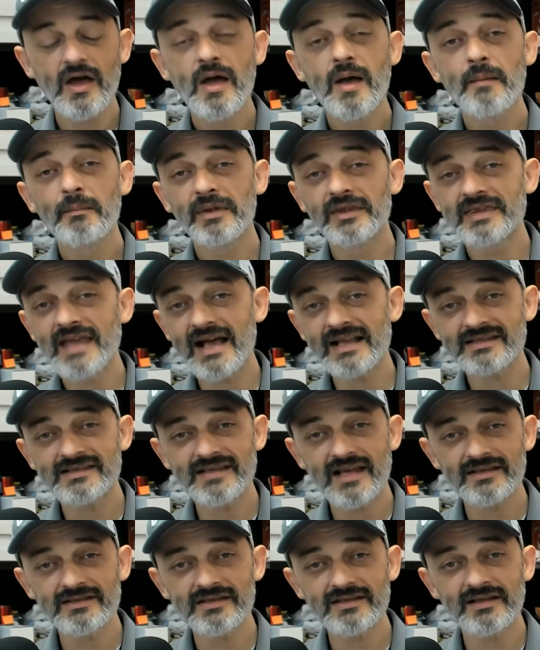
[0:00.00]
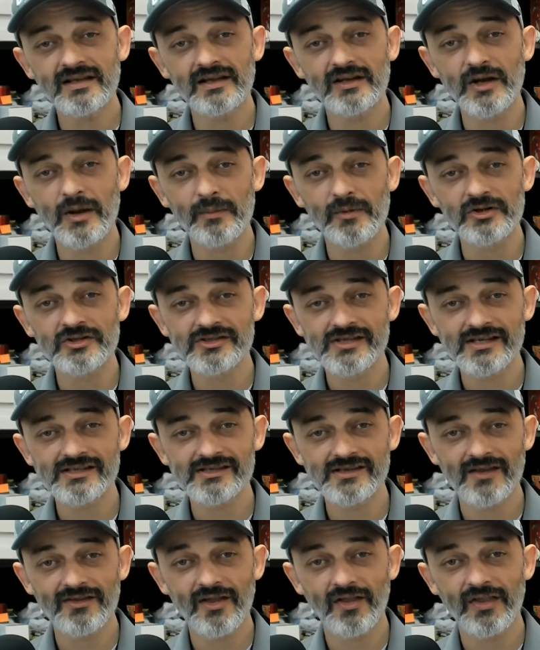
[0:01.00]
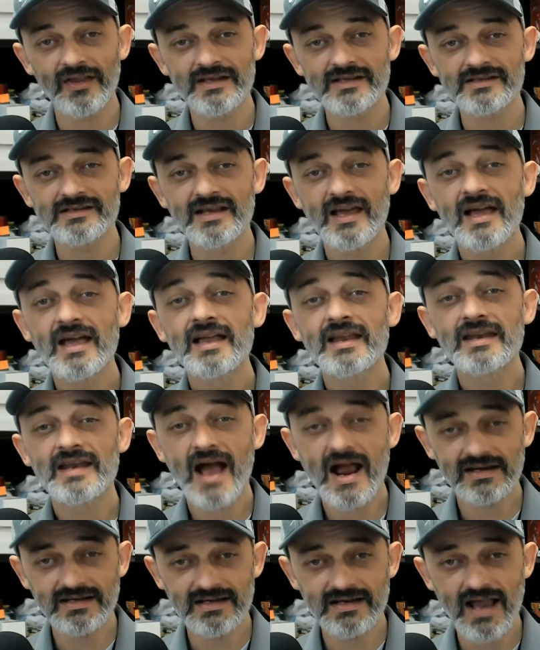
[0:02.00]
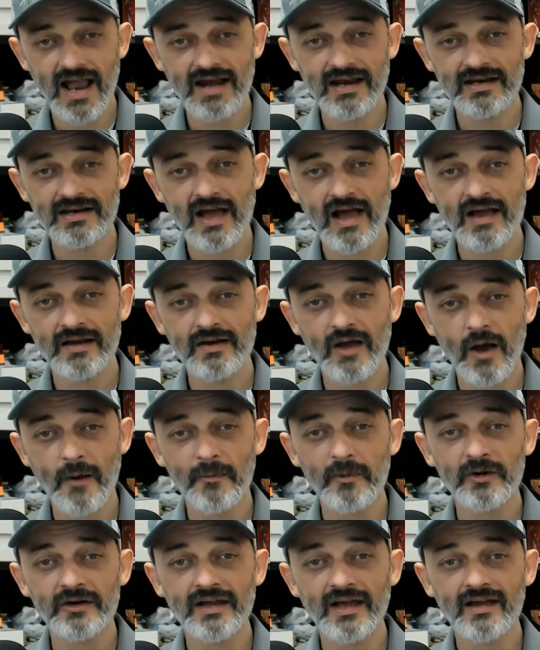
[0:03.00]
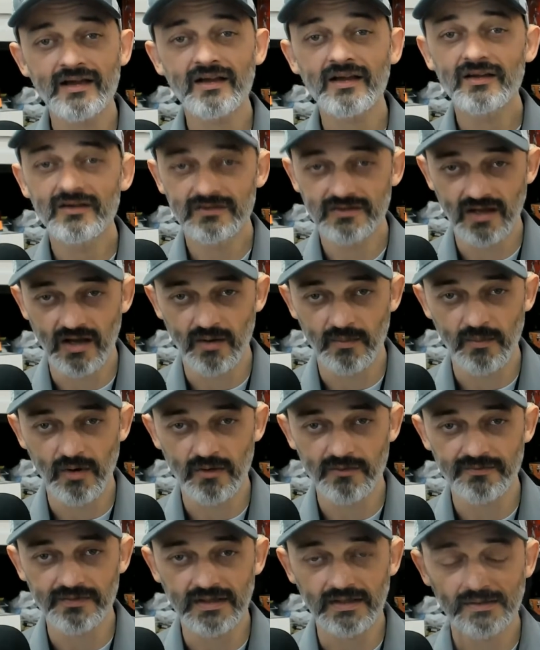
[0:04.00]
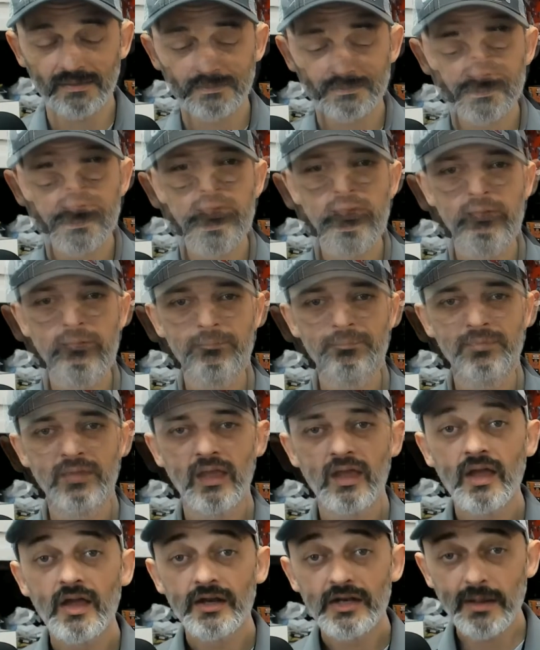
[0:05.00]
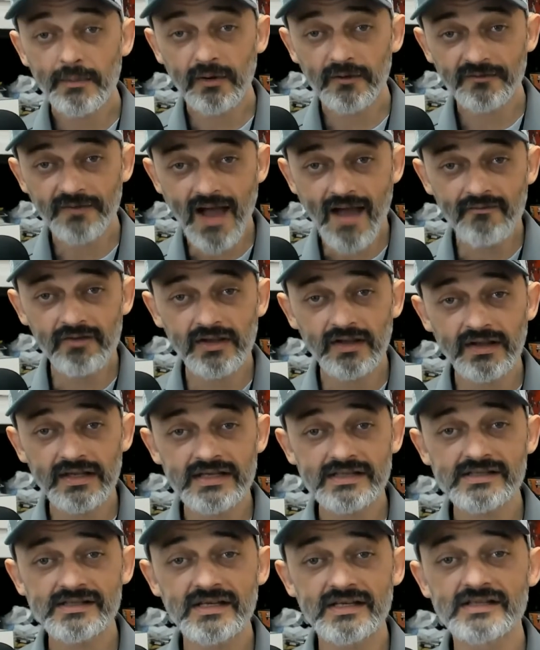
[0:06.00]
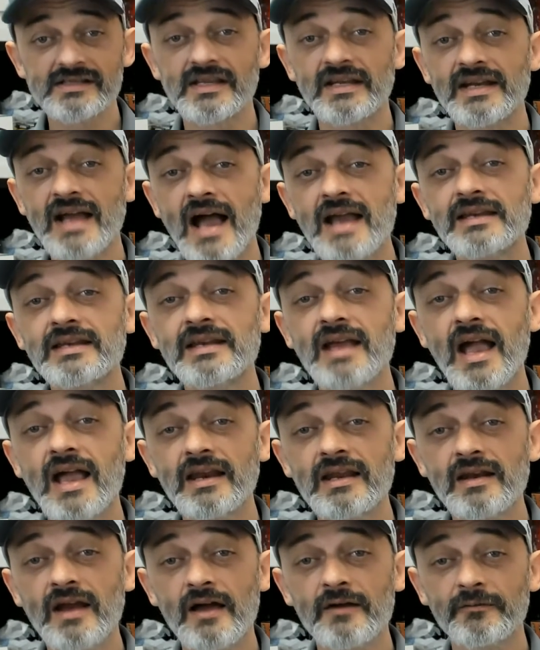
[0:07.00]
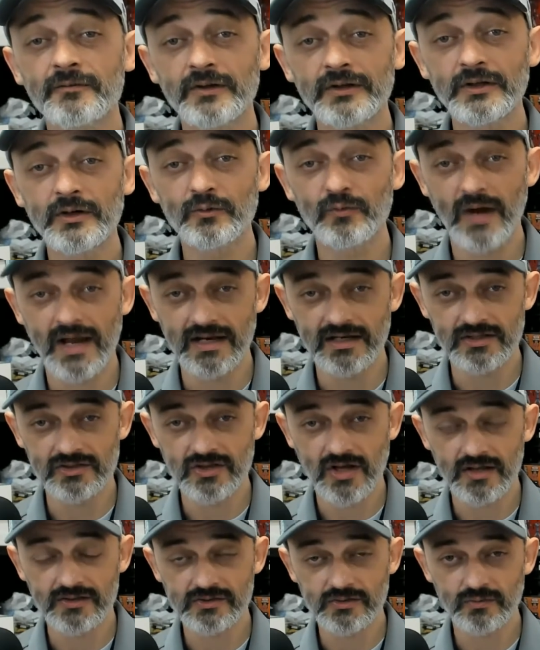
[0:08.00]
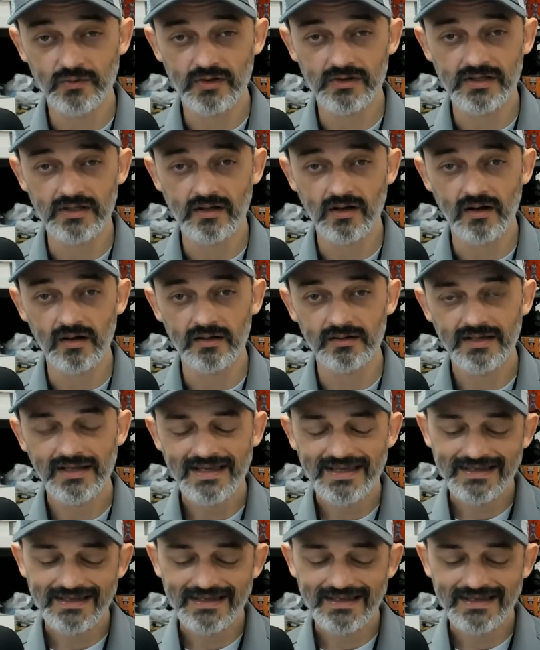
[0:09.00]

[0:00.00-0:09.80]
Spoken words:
But that sets it at number 6 on the list, 1989 Upper Deck Dale Murphy. Number 5 on the list is the 1989 Fleer Randy Johnson rookie card.